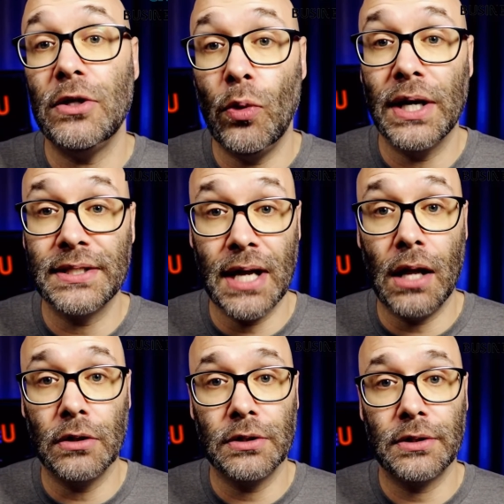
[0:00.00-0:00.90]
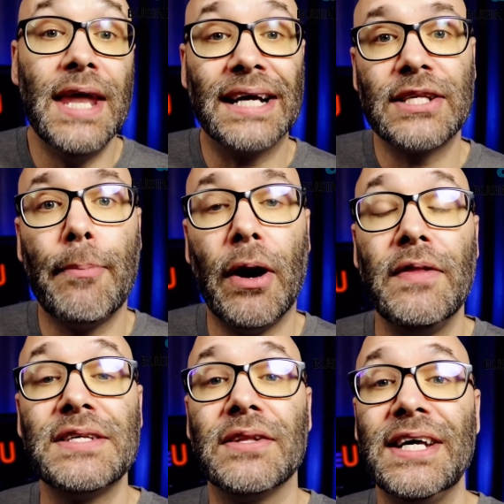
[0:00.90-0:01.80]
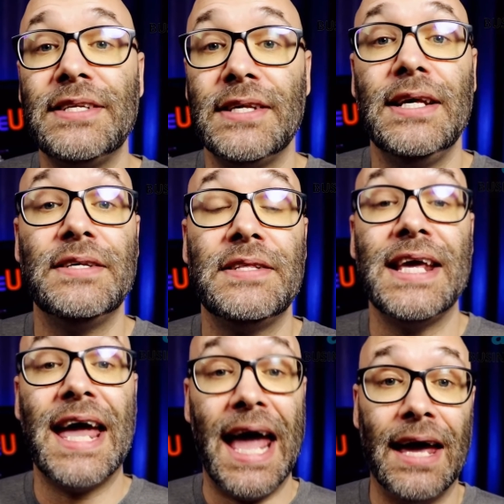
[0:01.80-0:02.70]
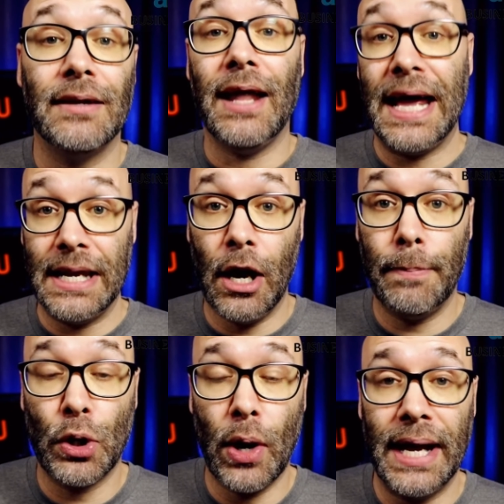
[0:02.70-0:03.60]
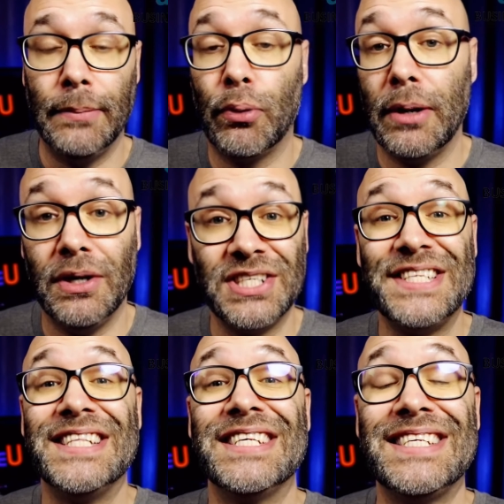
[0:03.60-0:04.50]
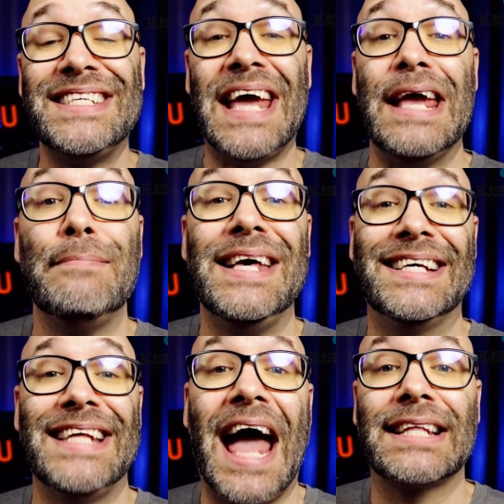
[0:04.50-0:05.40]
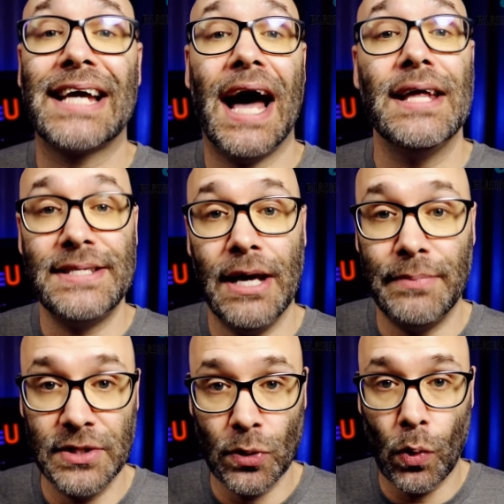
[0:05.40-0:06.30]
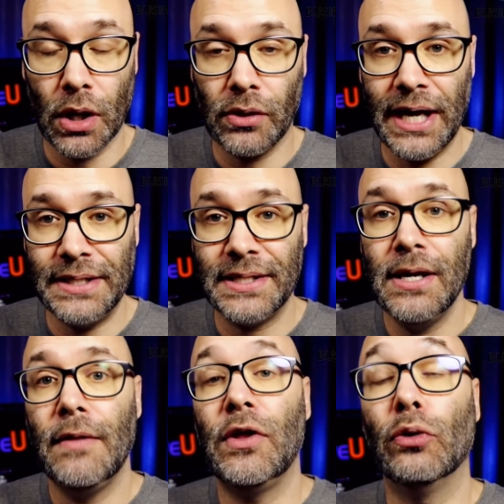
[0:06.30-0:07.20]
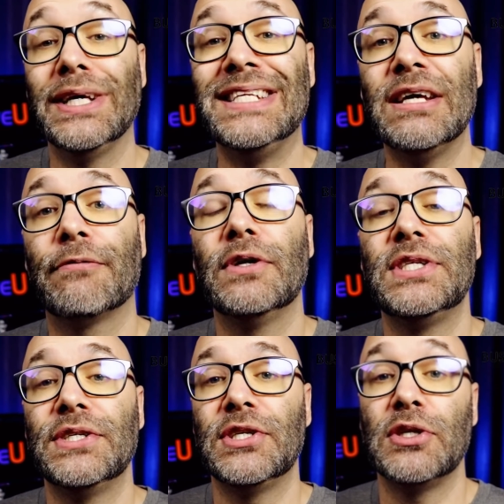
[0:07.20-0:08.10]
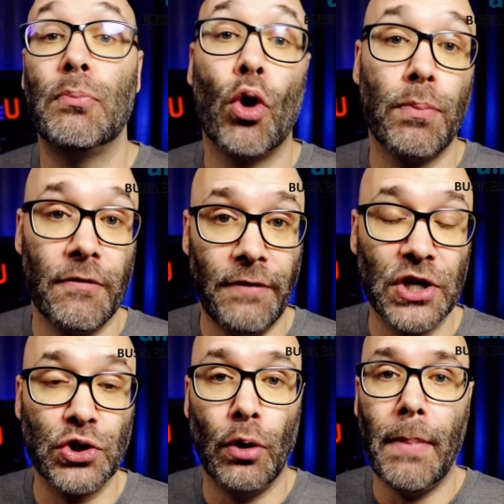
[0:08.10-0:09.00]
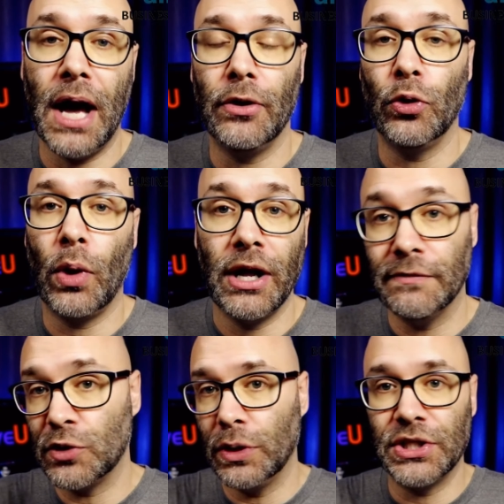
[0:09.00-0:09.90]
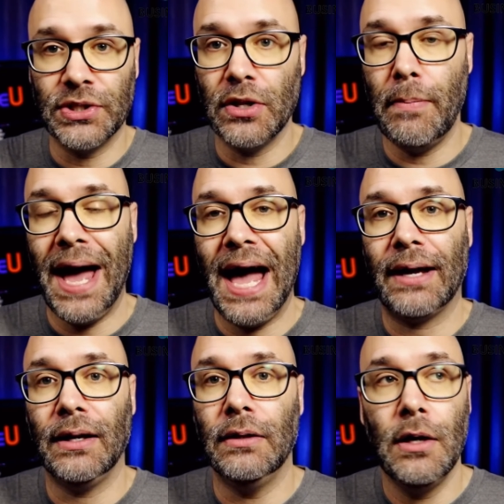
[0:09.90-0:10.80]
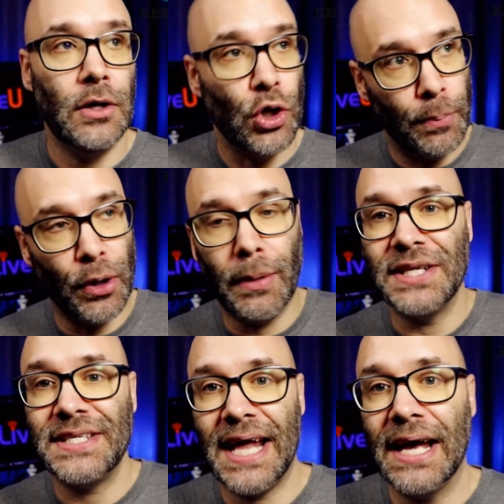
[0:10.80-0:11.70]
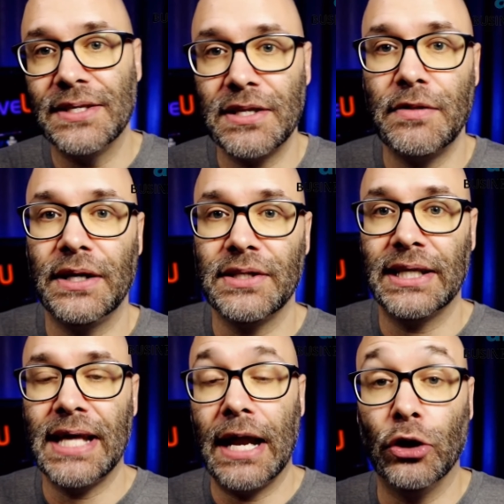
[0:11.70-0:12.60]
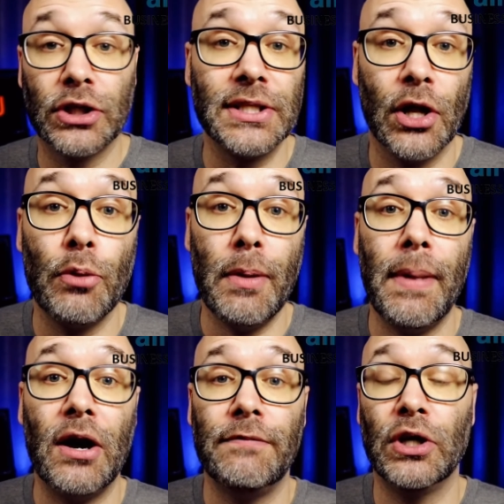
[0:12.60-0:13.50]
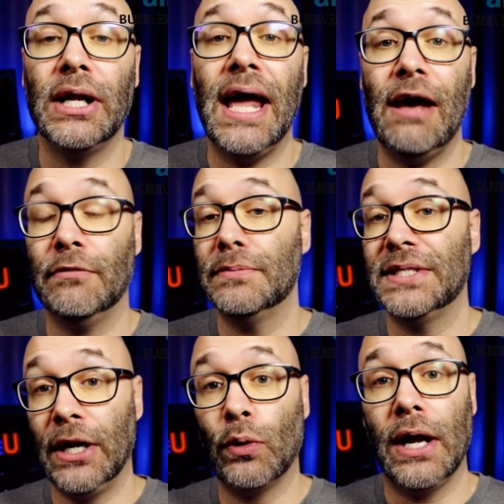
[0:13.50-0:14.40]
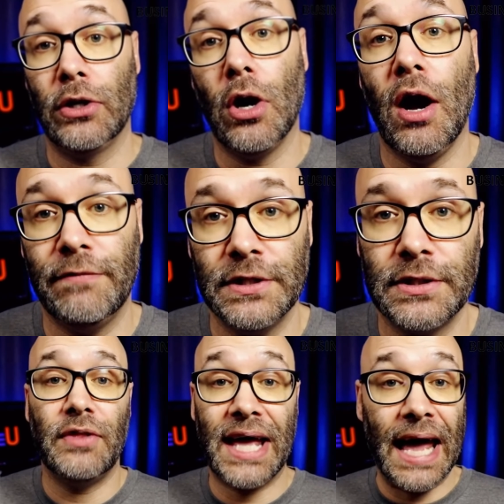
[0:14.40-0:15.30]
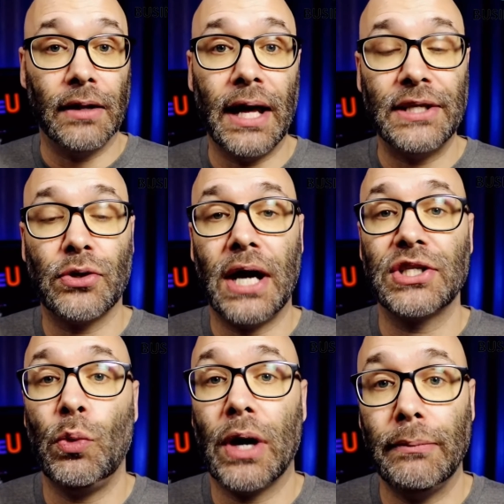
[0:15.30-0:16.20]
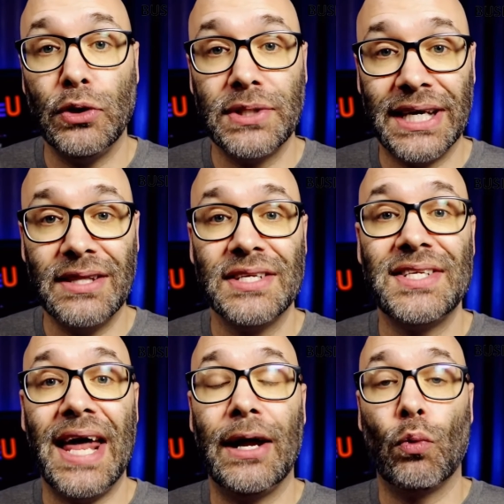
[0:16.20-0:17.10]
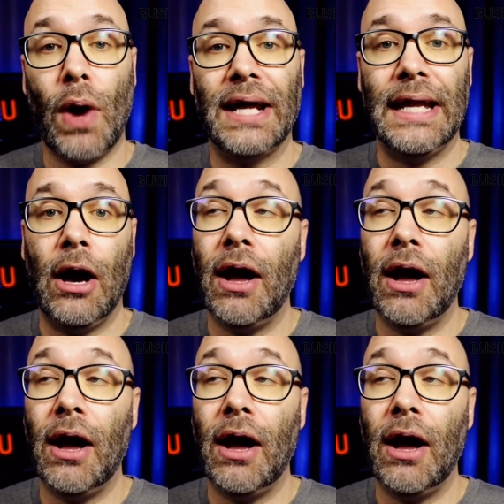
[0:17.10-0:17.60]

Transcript: US. Next up on this list is the can light upgrade. Pretty much it's the same exact concept as the work lights. The only difference is it's a more professional model to where you have switches on the back and you can put them on stands and things like that. It looks a little bit better if you're gonna have them sitting around your office. The can lights are actually what I'm using in this setting right now.